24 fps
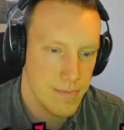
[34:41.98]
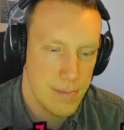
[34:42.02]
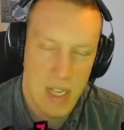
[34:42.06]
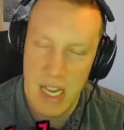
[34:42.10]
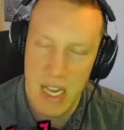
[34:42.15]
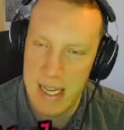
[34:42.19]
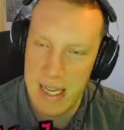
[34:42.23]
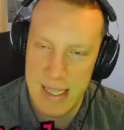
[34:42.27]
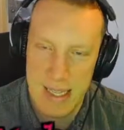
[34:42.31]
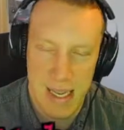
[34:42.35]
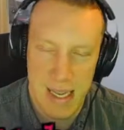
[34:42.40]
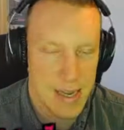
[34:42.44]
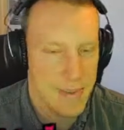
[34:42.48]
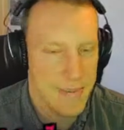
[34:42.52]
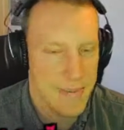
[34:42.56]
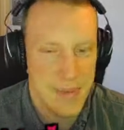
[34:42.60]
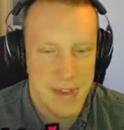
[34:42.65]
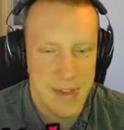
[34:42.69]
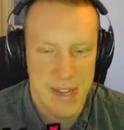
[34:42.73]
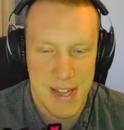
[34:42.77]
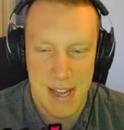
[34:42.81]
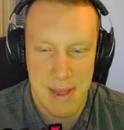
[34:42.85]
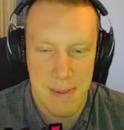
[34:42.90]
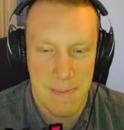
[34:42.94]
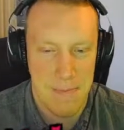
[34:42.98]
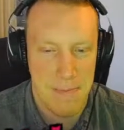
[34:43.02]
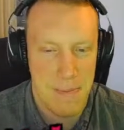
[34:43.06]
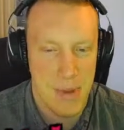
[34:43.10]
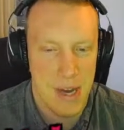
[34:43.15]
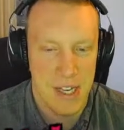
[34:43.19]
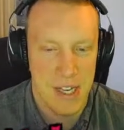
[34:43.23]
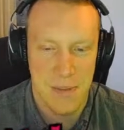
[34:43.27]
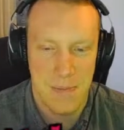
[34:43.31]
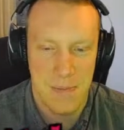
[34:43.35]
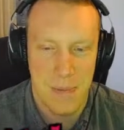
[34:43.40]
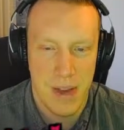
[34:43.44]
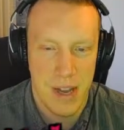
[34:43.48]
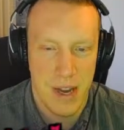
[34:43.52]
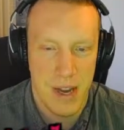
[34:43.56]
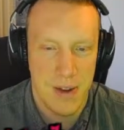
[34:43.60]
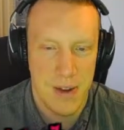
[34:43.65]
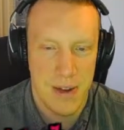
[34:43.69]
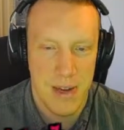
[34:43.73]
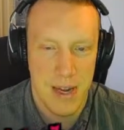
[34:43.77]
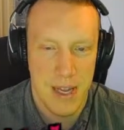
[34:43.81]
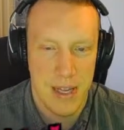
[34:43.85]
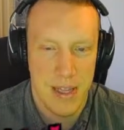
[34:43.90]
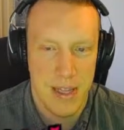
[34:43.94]
As I said, still much better
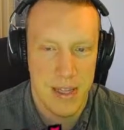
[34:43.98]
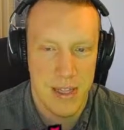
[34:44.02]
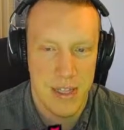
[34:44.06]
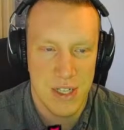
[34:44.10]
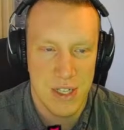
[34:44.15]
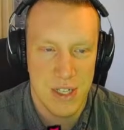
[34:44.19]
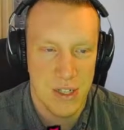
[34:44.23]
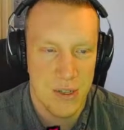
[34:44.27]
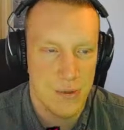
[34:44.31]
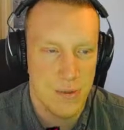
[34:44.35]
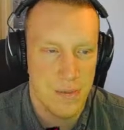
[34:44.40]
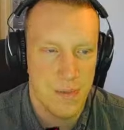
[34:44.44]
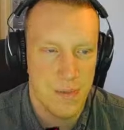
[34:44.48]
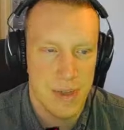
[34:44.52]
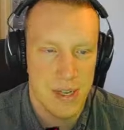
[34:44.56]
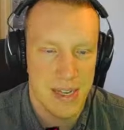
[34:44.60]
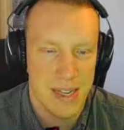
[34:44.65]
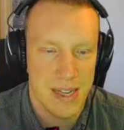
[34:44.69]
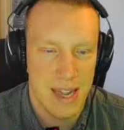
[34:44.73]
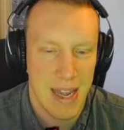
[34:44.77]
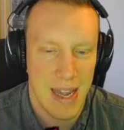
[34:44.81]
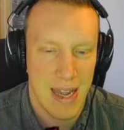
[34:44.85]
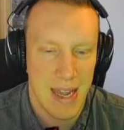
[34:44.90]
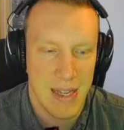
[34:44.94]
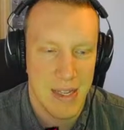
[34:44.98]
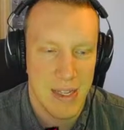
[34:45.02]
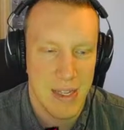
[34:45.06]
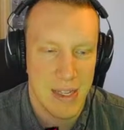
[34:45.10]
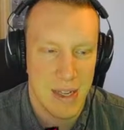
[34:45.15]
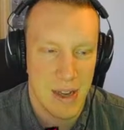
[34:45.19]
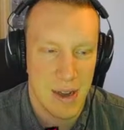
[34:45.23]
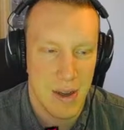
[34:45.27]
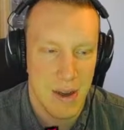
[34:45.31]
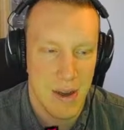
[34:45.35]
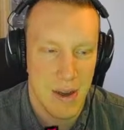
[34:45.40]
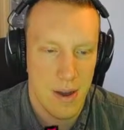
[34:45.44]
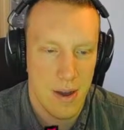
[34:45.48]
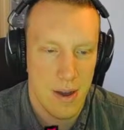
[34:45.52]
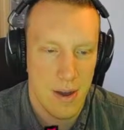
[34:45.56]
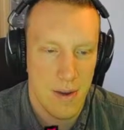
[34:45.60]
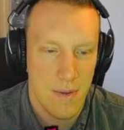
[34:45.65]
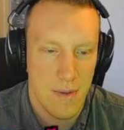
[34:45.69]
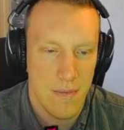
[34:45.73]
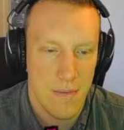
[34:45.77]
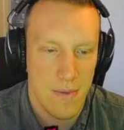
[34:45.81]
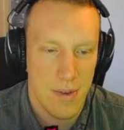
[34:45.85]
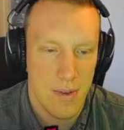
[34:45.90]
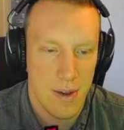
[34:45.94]
than the stupid gates
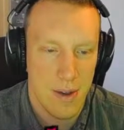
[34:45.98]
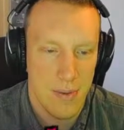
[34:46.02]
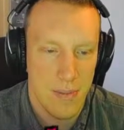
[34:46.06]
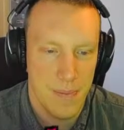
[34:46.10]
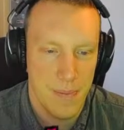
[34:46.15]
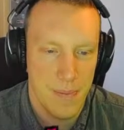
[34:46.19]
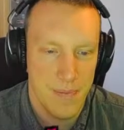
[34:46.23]
of... Uh,